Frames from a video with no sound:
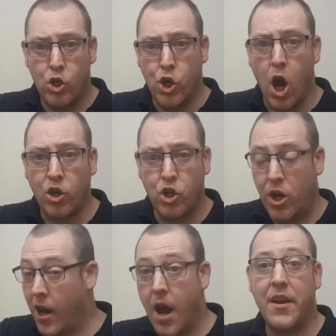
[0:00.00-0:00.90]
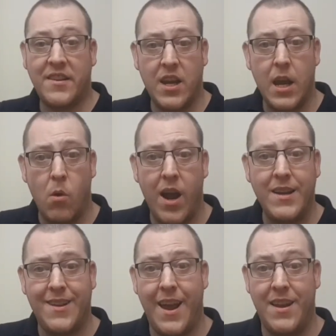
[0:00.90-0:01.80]
Josh, and I tell you
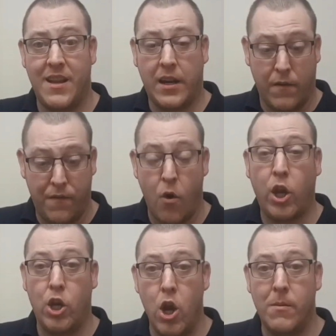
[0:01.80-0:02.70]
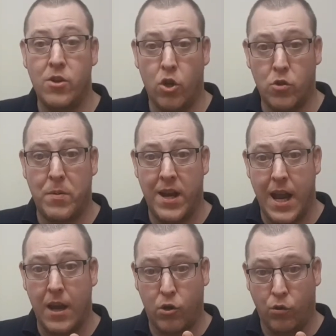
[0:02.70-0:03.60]
what, he's like a fucking human
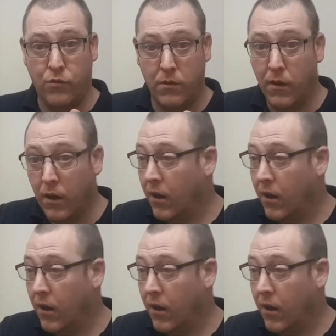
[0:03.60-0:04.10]
dustbin, that cunt,